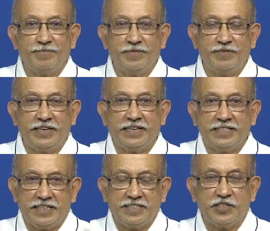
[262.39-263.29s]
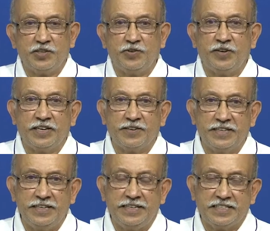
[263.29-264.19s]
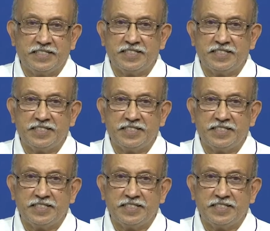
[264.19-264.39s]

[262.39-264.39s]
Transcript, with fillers: but take a chance to go on to the next